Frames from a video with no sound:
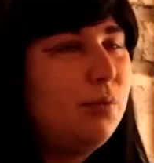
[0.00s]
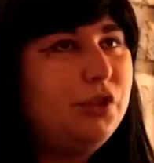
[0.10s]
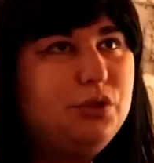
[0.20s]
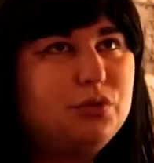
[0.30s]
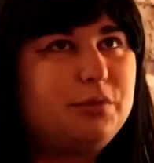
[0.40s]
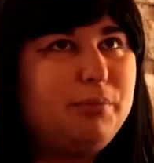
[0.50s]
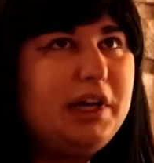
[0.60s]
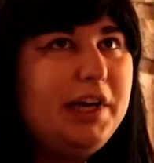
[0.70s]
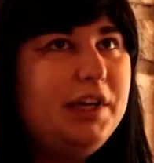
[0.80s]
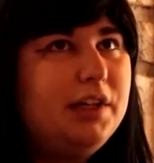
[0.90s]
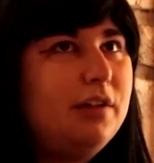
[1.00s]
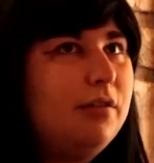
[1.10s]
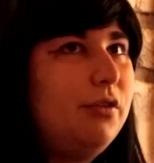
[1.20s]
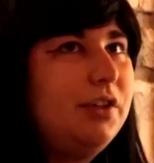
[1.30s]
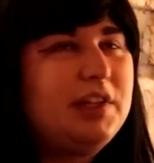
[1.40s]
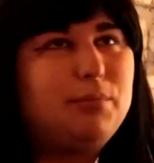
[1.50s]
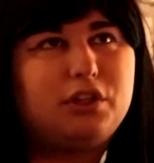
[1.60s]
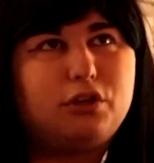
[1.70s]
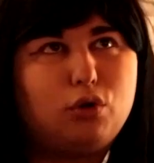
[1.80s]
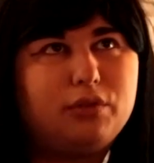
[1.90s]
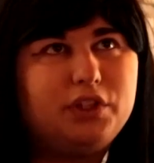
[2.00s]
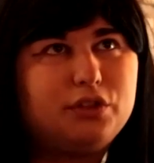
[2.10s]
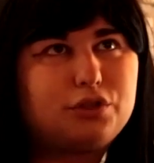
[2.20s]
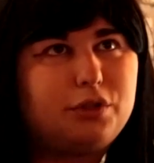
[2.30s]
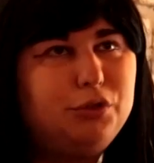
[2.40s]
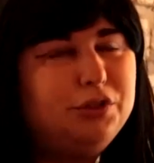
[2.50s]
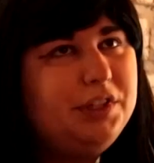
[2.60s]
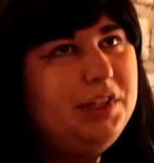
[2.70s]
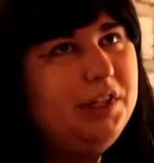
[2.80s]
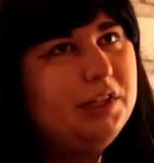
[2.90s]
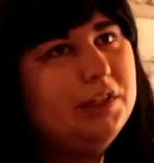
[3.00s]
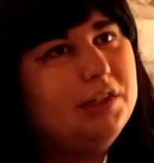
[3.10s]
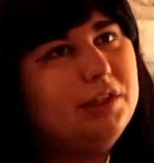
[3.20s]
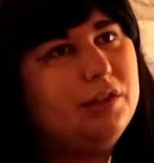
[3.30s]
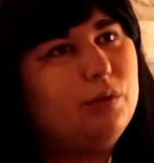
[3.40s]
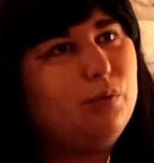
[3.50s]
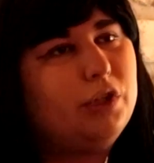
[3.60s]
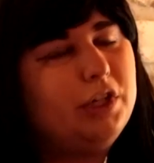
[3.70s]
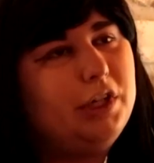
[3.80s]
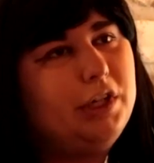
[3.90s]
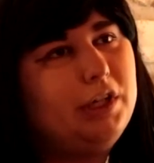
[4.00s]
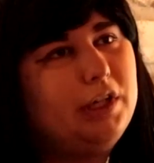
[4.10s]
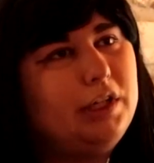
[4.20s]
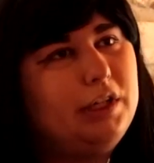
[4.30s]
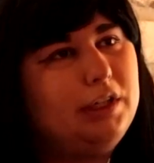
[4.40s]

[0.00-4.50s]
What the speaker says: that were used by, for example, a whole village community were